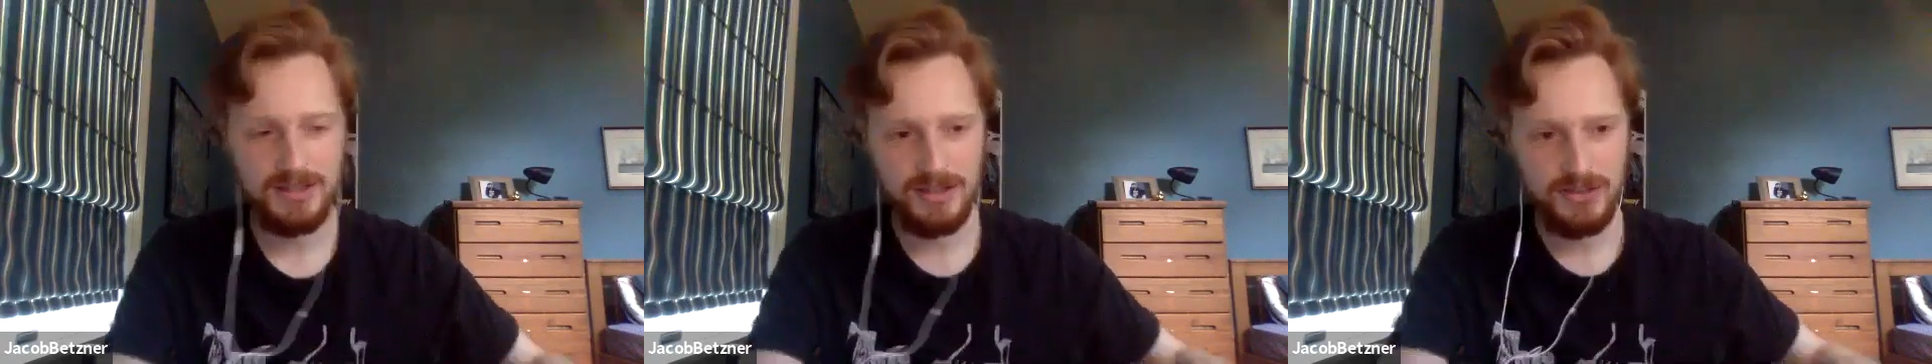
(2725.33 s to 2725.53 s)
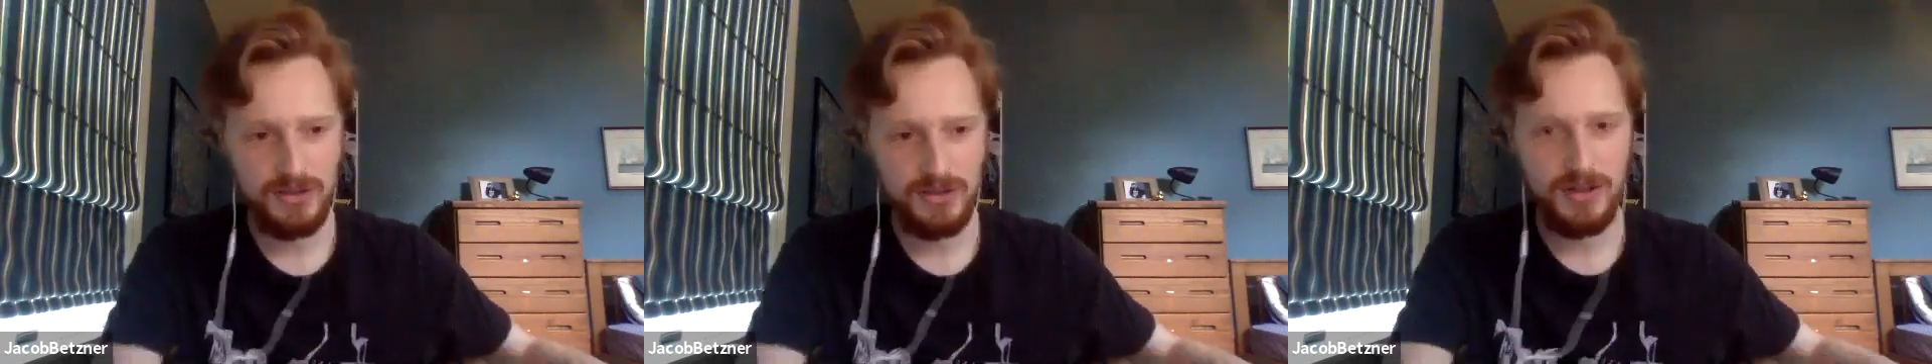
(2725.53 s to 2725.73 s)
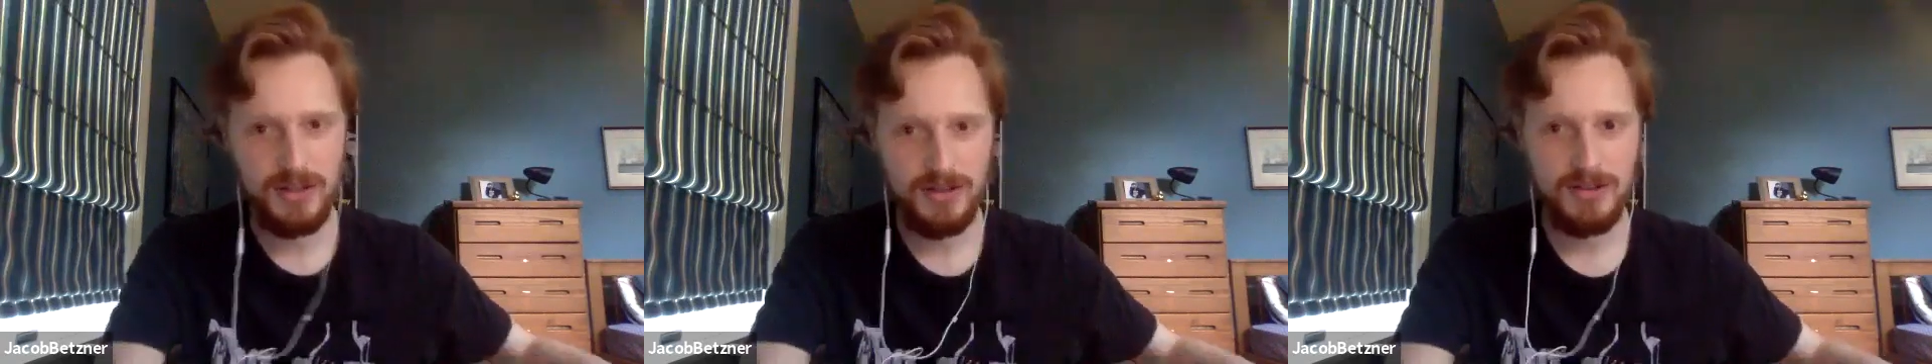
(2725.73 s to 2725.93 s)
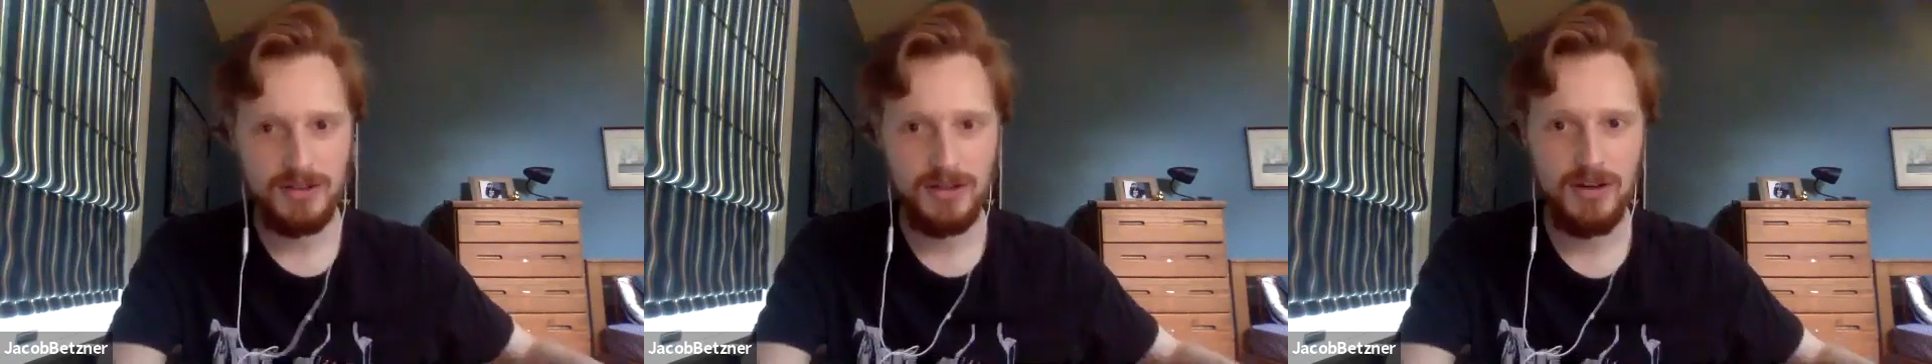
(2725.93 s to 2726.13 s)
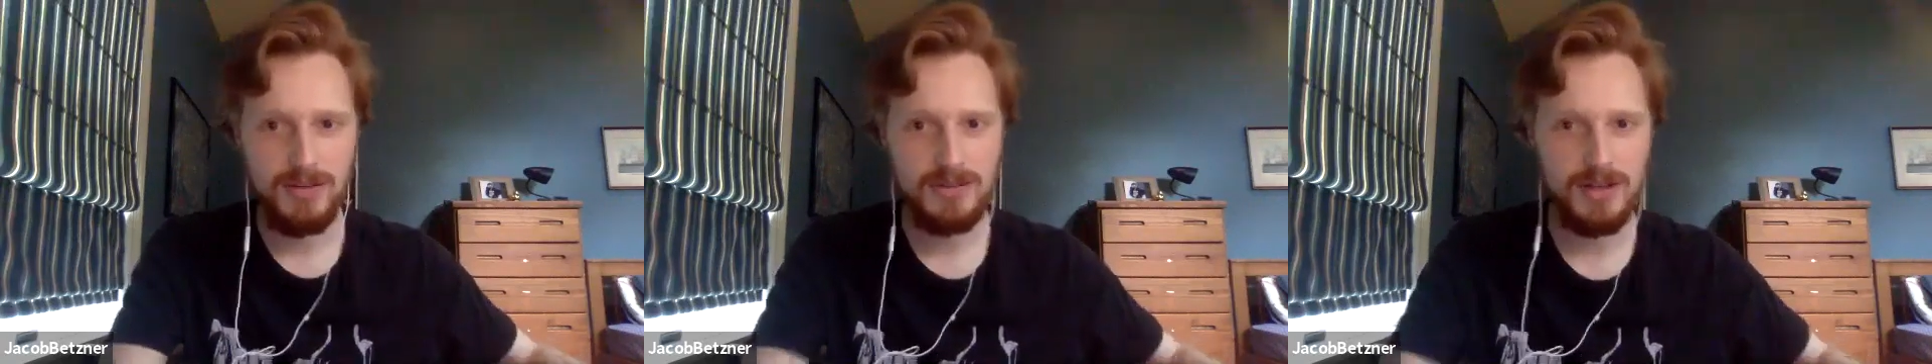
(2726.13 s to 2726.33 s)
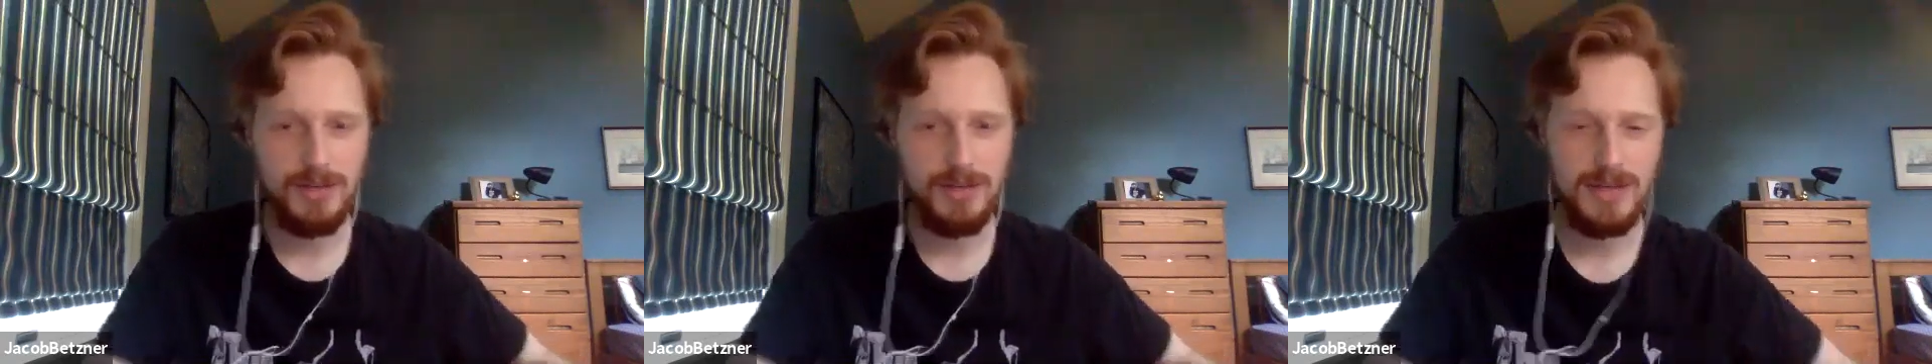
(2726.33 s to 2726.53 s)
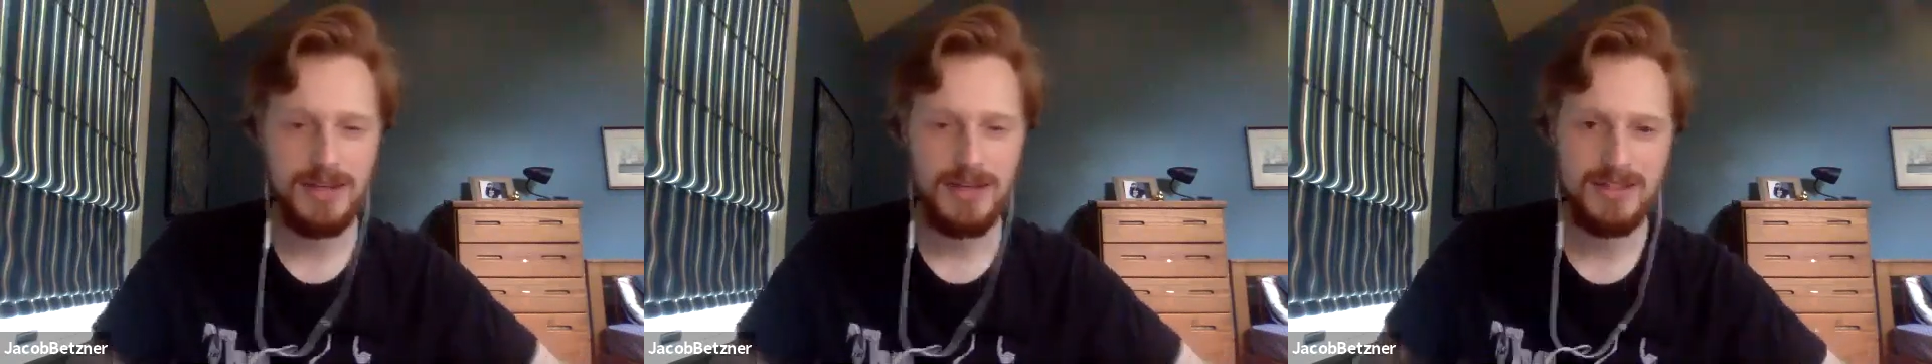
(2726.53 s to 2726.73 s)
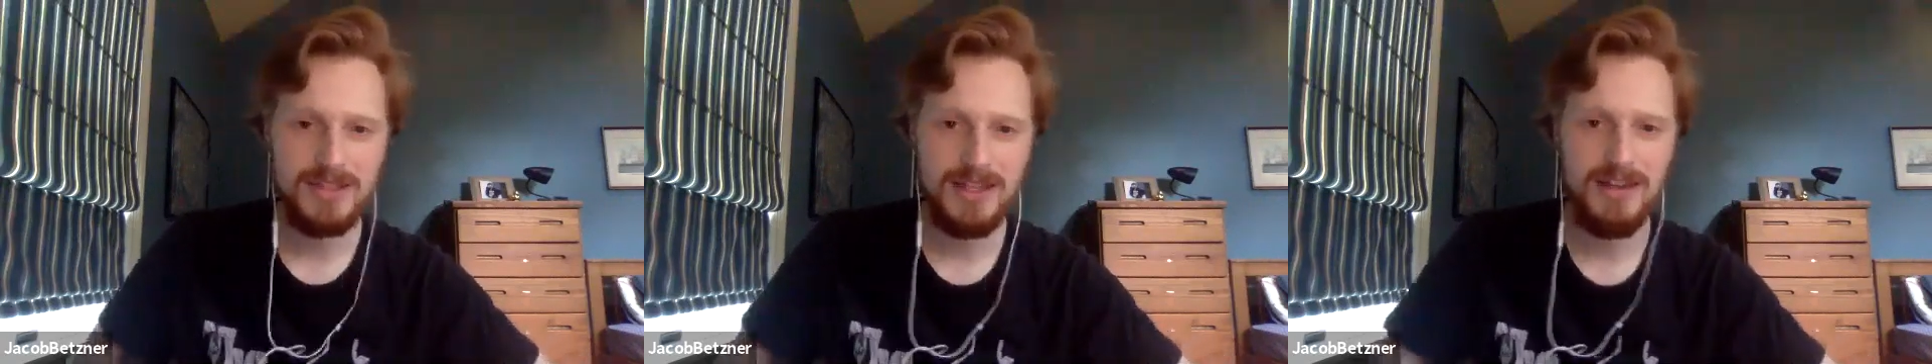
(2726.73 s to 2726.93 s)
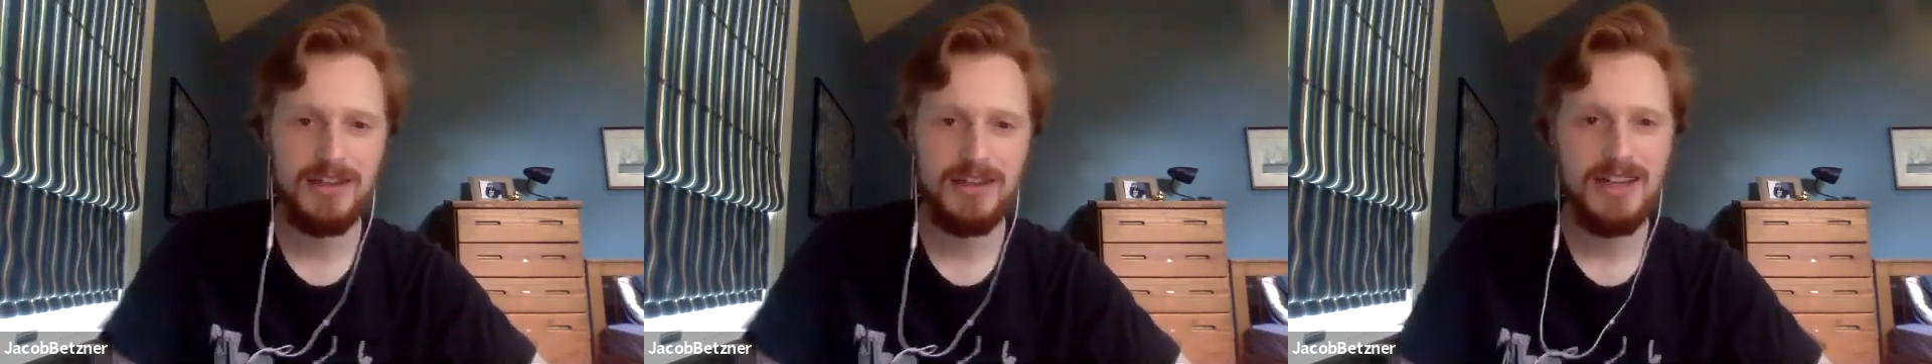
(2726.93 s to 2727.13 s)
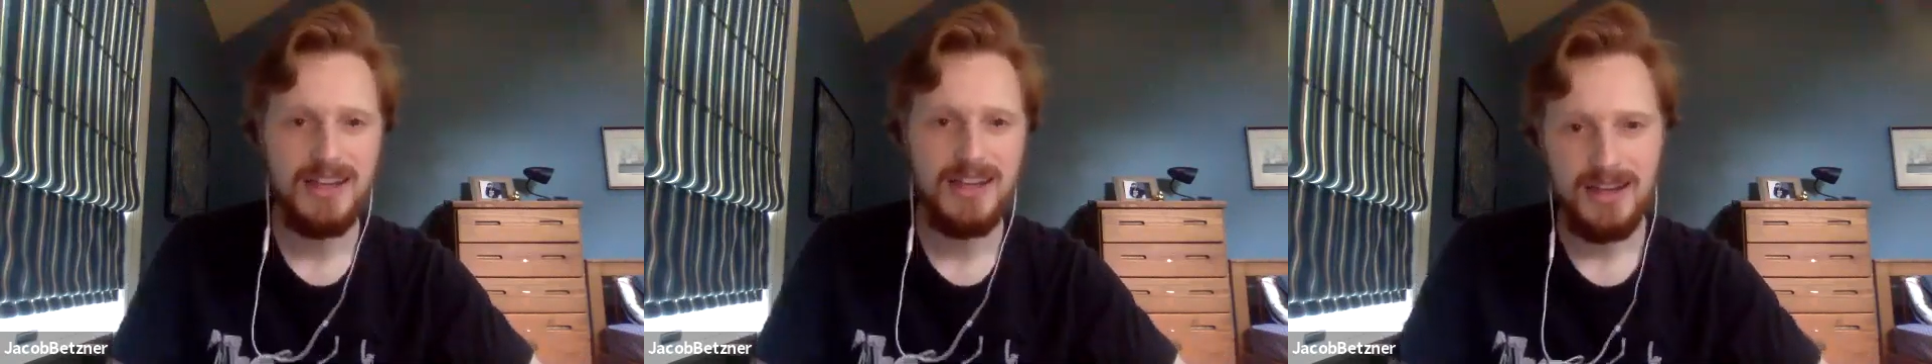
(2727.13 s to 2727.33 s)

like trying to calm Tom Hanks down,